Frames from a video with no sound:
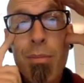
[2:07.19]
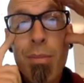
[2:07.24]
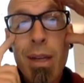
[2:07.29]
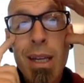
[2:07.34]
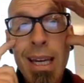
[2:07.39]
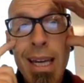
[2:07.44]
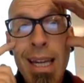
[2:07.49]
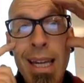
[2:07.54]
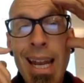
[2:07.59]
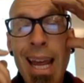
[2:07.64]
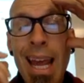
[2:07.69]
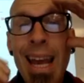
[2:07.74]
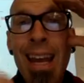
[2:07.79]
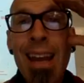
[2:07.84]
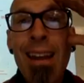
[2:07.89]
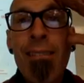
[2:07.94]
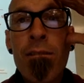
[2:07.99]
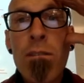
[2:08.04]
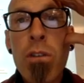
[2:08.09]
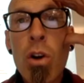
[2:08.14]
being an
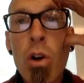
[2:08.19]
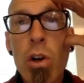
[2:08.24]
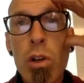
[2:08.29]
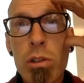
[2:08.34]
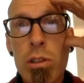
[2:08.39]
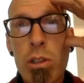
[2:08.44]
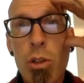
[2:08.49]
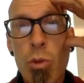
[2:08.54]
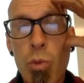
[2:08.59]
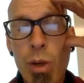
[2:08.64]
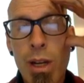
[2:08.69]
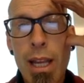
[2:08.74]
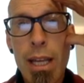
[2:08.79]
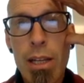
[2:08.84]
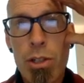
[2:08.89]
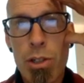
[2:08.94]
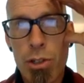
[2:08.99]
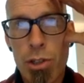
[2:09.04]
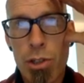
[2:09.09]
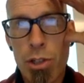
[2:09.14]
inverse
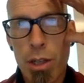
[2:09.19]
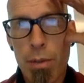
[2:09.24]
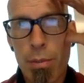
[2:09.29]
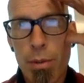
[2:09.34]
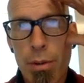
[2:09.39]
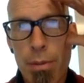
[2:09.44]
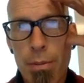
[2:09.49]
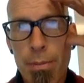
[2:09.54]
relationship.